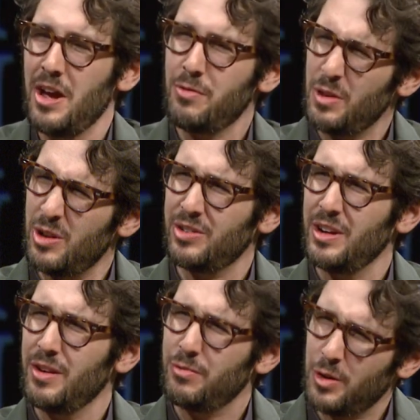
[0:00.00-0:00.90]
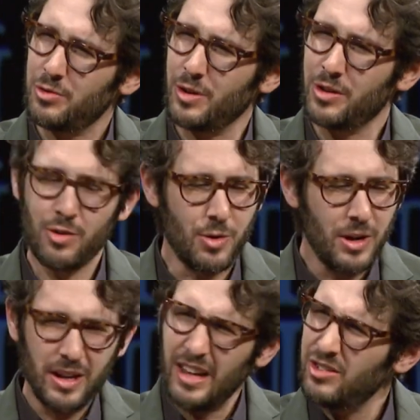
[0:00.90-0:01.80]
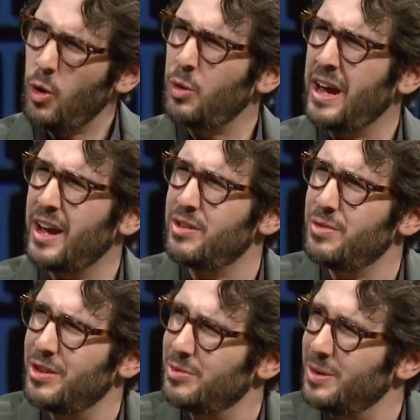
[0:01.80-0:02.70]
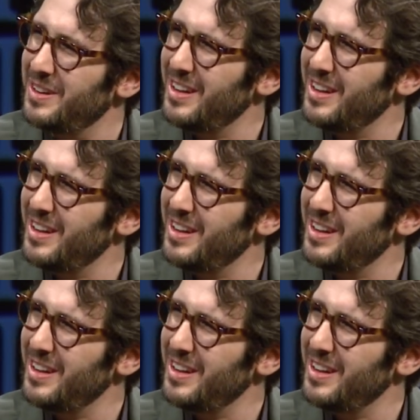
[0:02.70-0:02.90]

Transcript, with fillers: for this first run through, let's hold hands for this one.